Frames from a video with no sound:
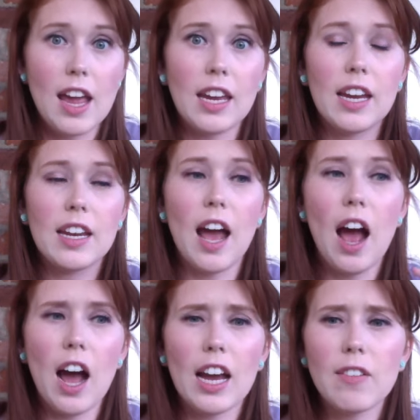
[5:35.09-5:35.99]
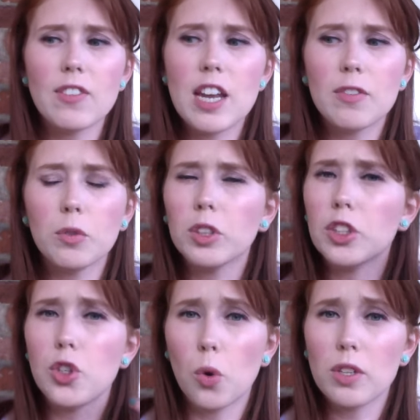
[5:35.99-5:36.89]
And I've never
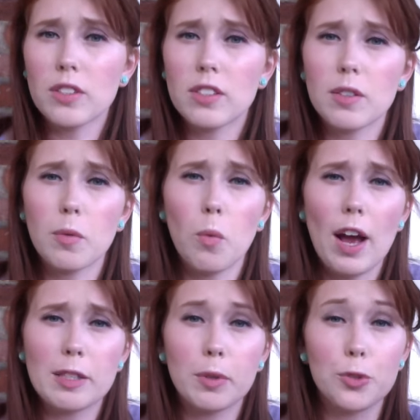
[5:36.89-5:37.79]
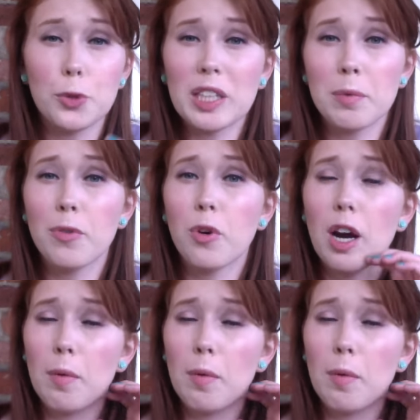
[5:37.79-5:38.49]
really noticed wax melts doing that before.